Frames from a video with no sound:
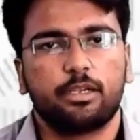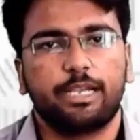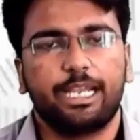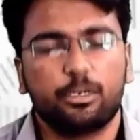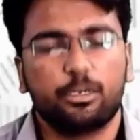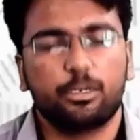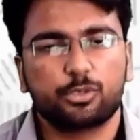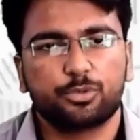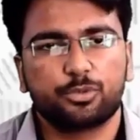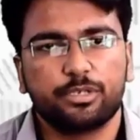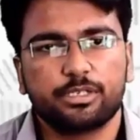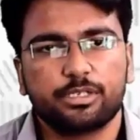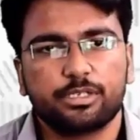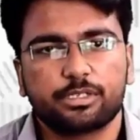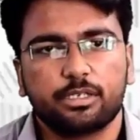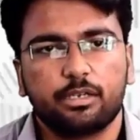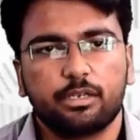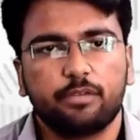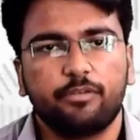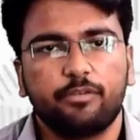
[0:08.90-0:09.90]
Hello
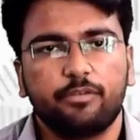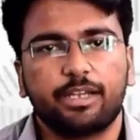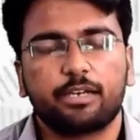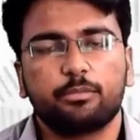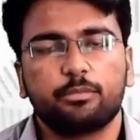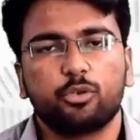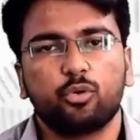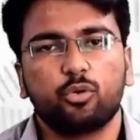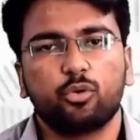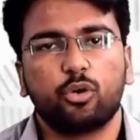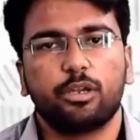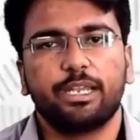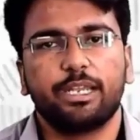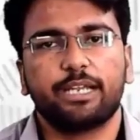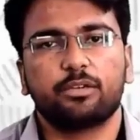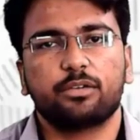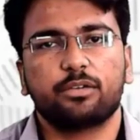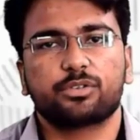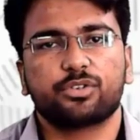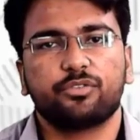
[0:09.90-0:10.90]
students, welcome to
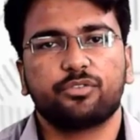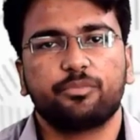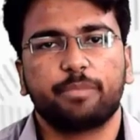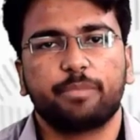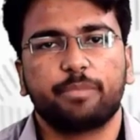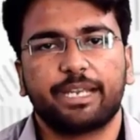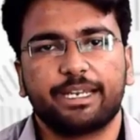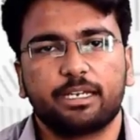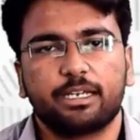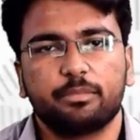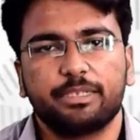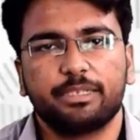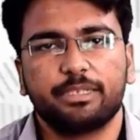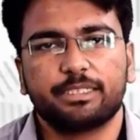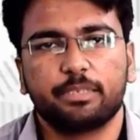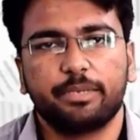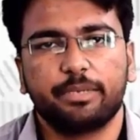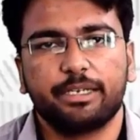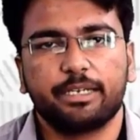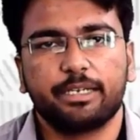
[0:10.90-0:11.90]
online course of Mechanical
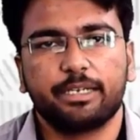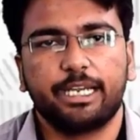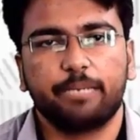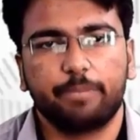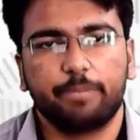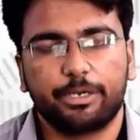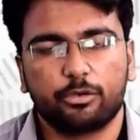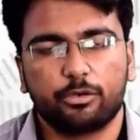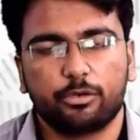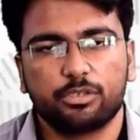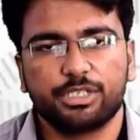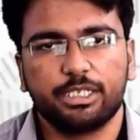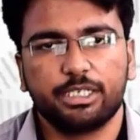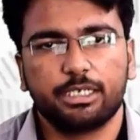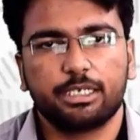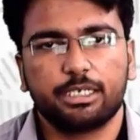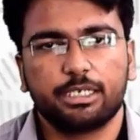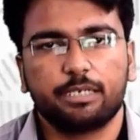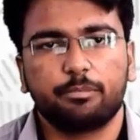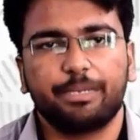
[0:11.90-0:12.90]
Measurement and Metrology.
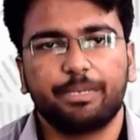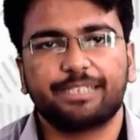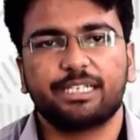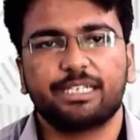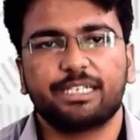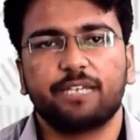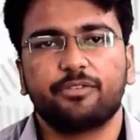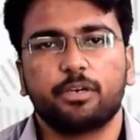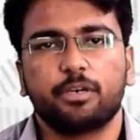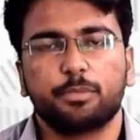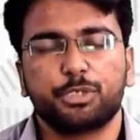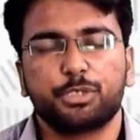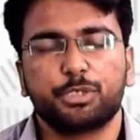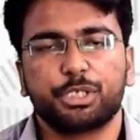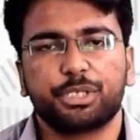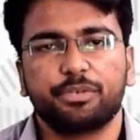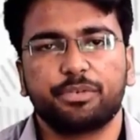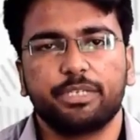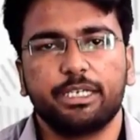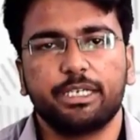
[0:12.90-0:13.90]
Myself
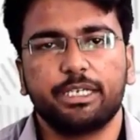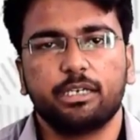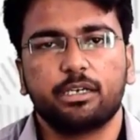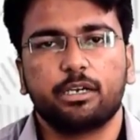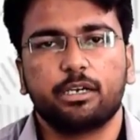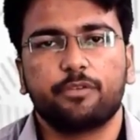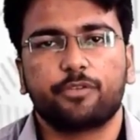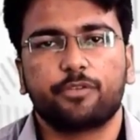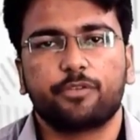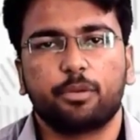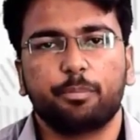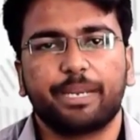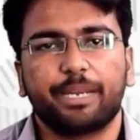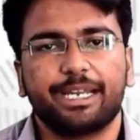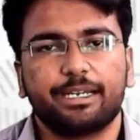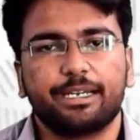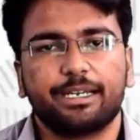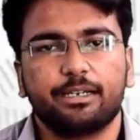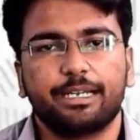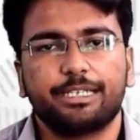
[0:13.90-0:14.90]
Abhishek Trivedi from
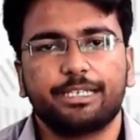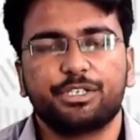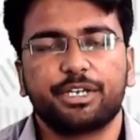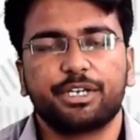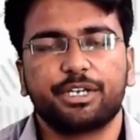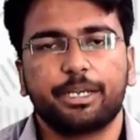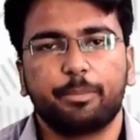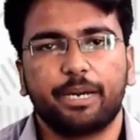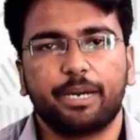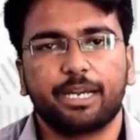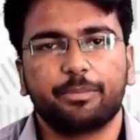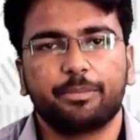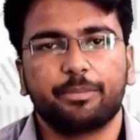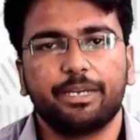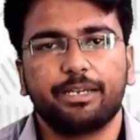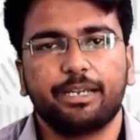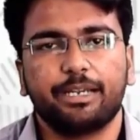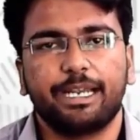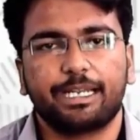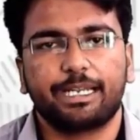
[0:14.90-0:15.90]
Mechanical Engineering
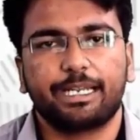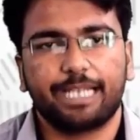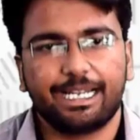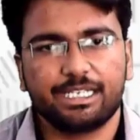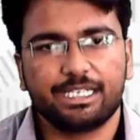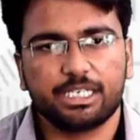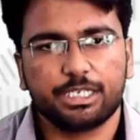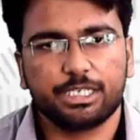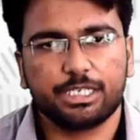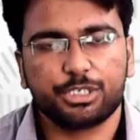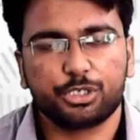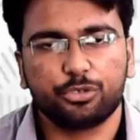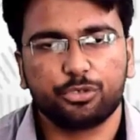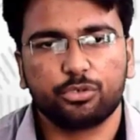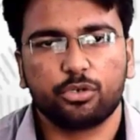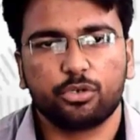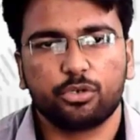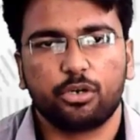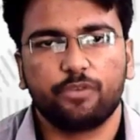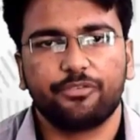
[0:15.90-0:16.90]
Department at LJ
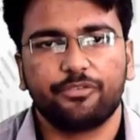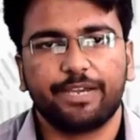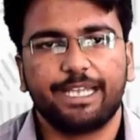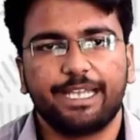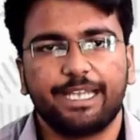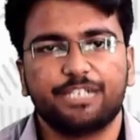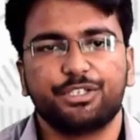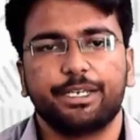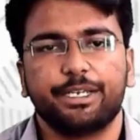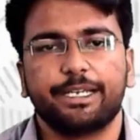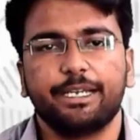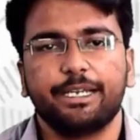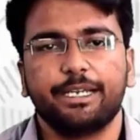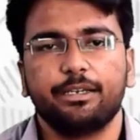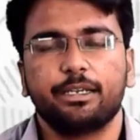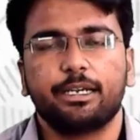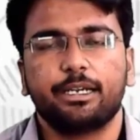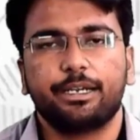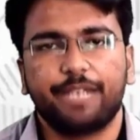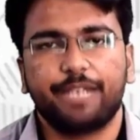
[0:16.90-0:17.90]
Institute of Engineering and
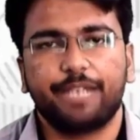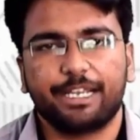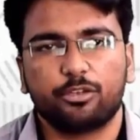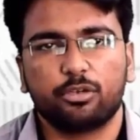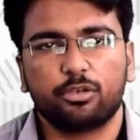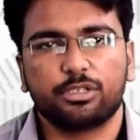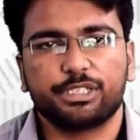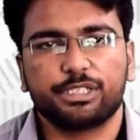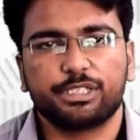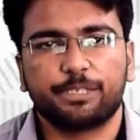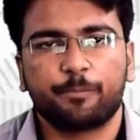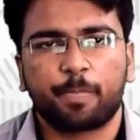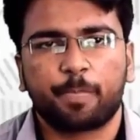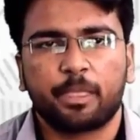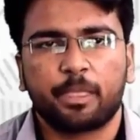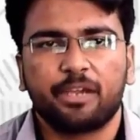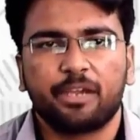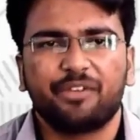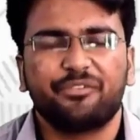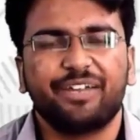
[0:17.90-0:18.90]
Technology.
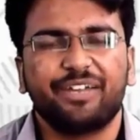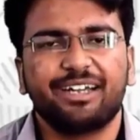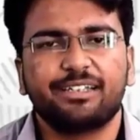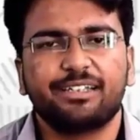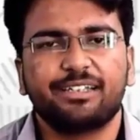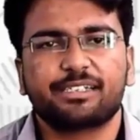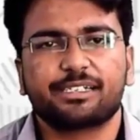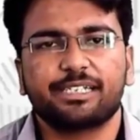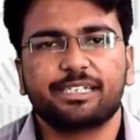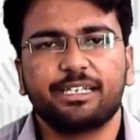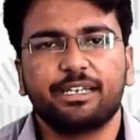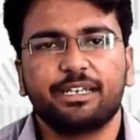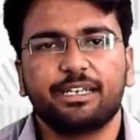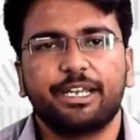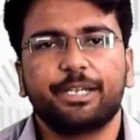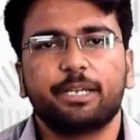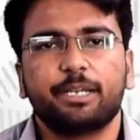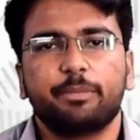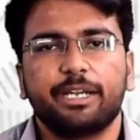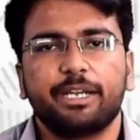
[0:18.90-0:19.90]
We are discussing
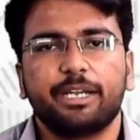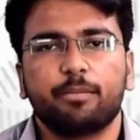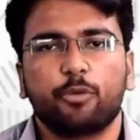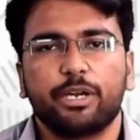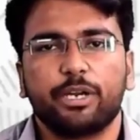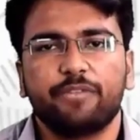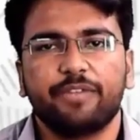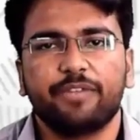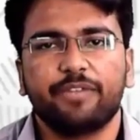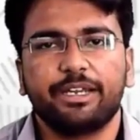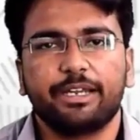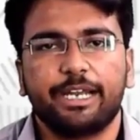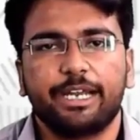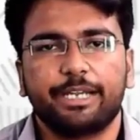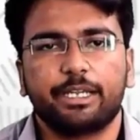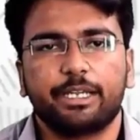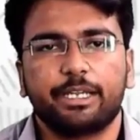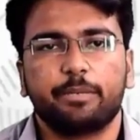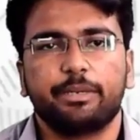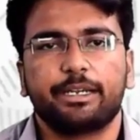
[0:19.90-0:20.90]
intermediate modifying
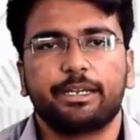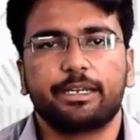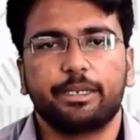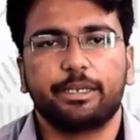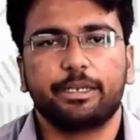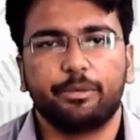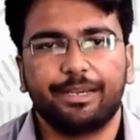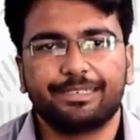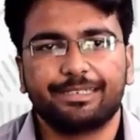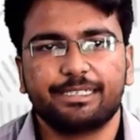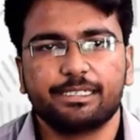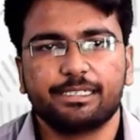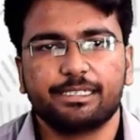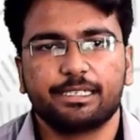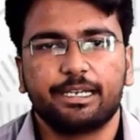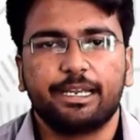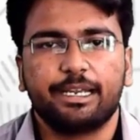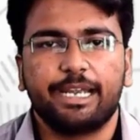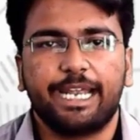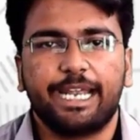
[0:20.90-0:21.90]
and terminating devices
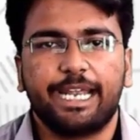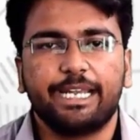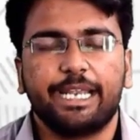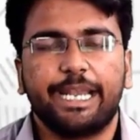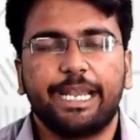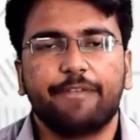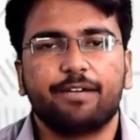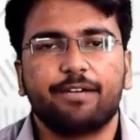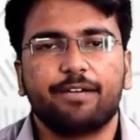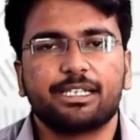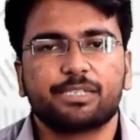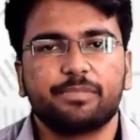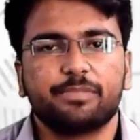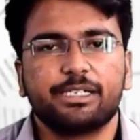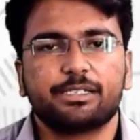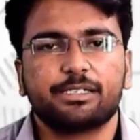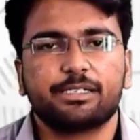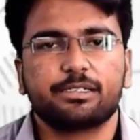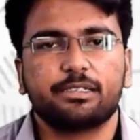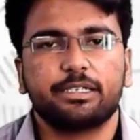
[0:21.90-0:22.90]
and
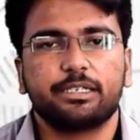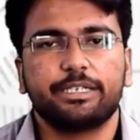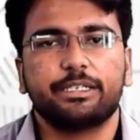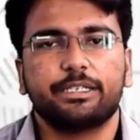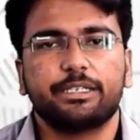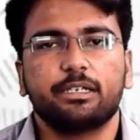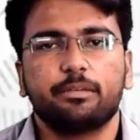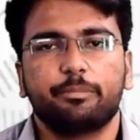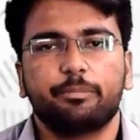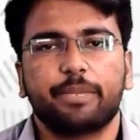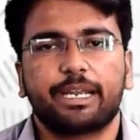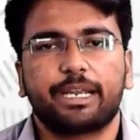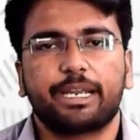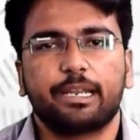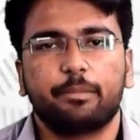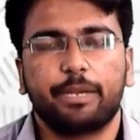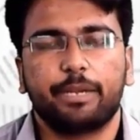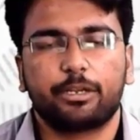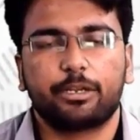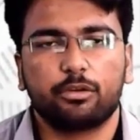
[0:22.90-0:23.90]
advancements in the
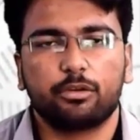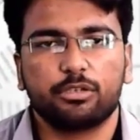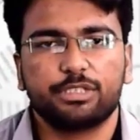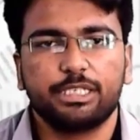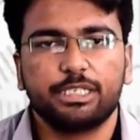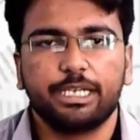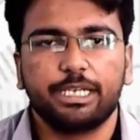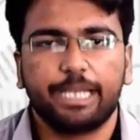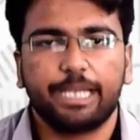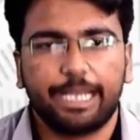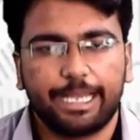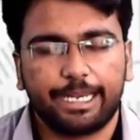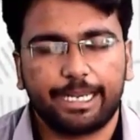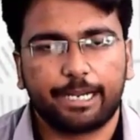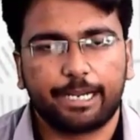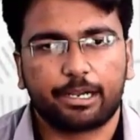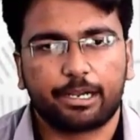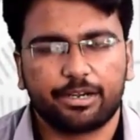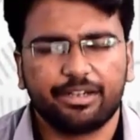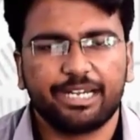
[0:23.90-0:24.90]
metrology
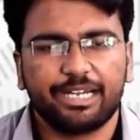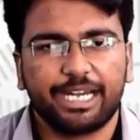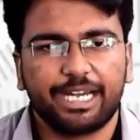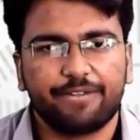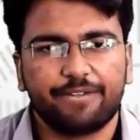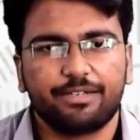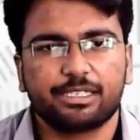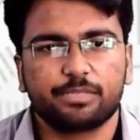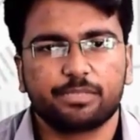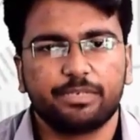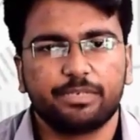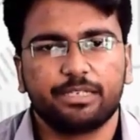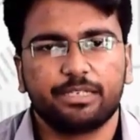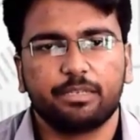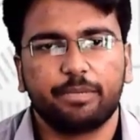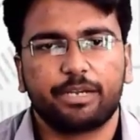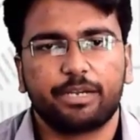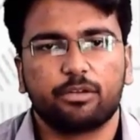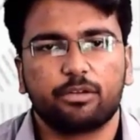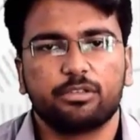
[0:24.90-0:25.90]
era, current advancement in
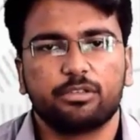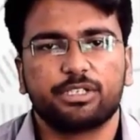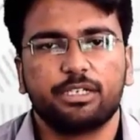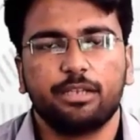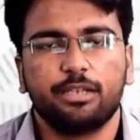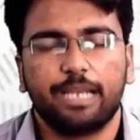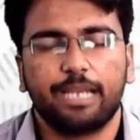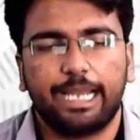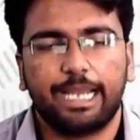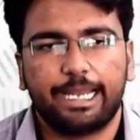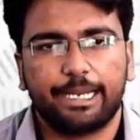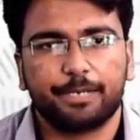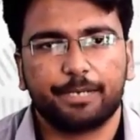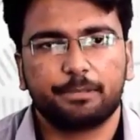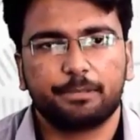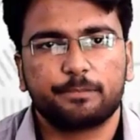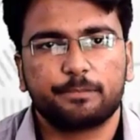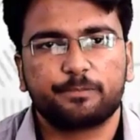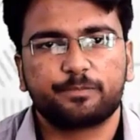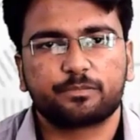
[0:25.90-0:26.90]
the metrological
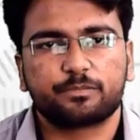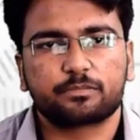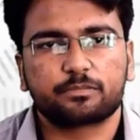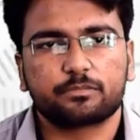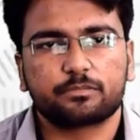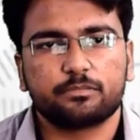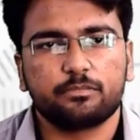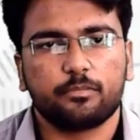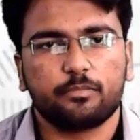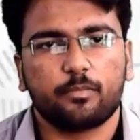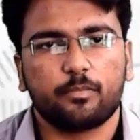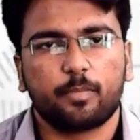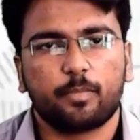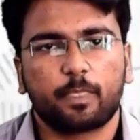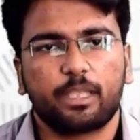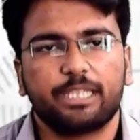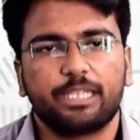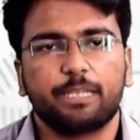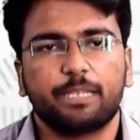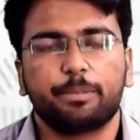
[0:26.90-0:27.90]
era.
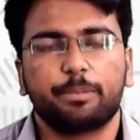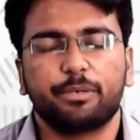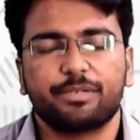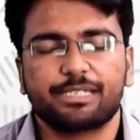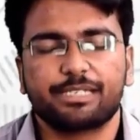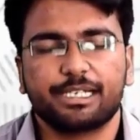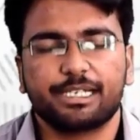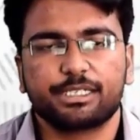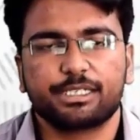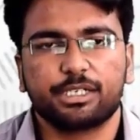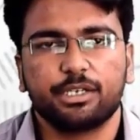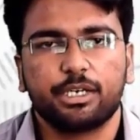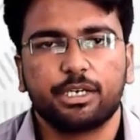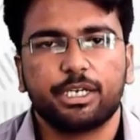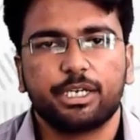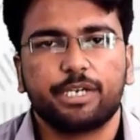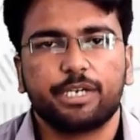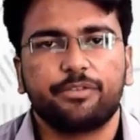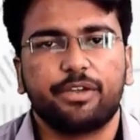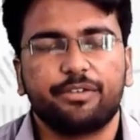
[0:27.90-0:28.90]
In the previous lecture,
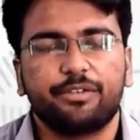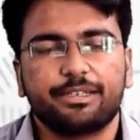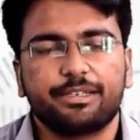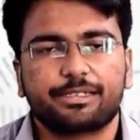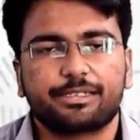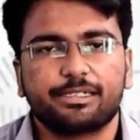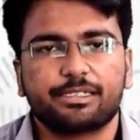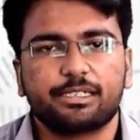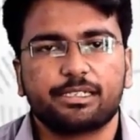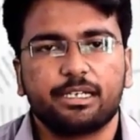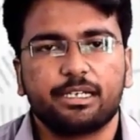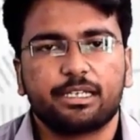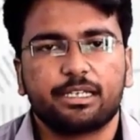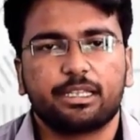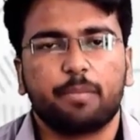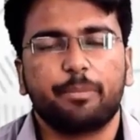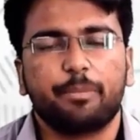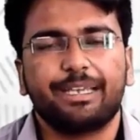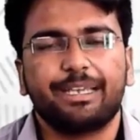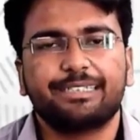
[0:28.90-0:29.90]
we have discussed
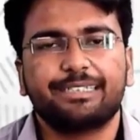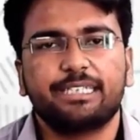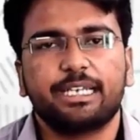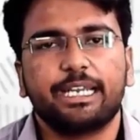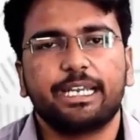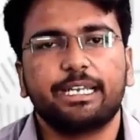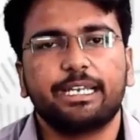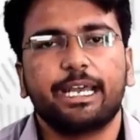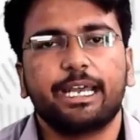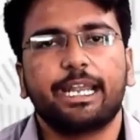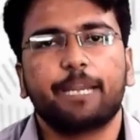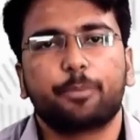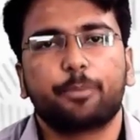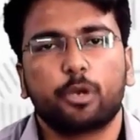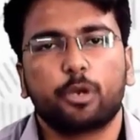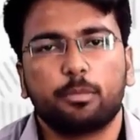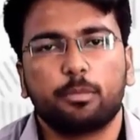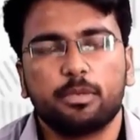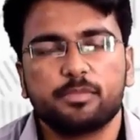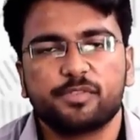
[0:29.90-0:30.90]
the basic inherent
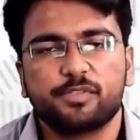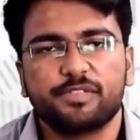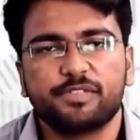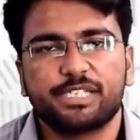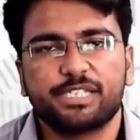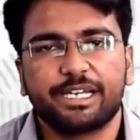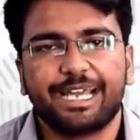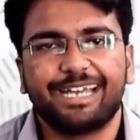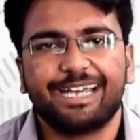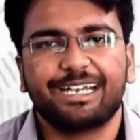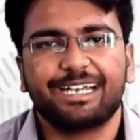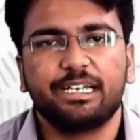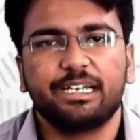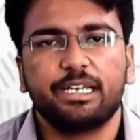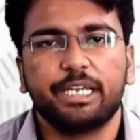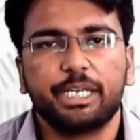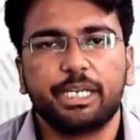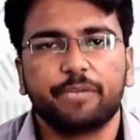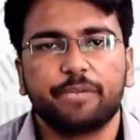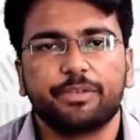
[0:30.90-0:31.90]
problems which are directly
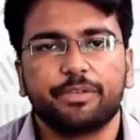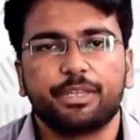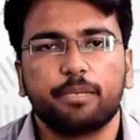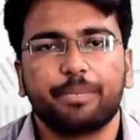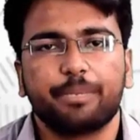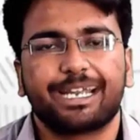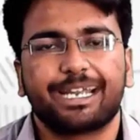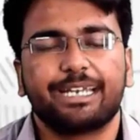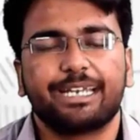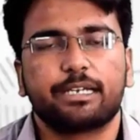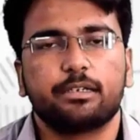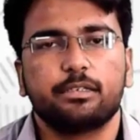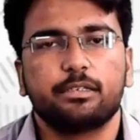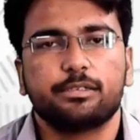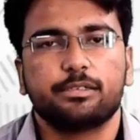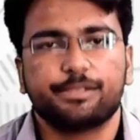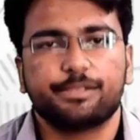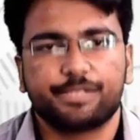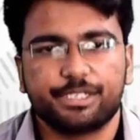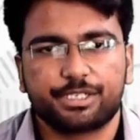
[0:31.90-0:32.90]
linked with the mechanical
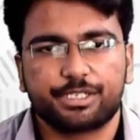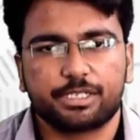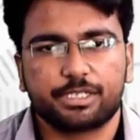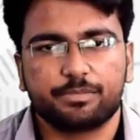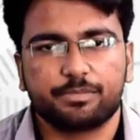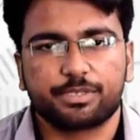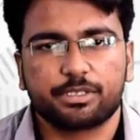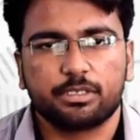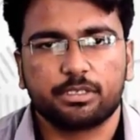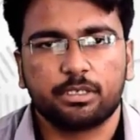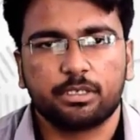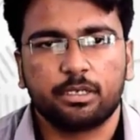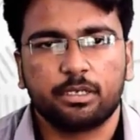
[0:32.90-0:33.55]
systems.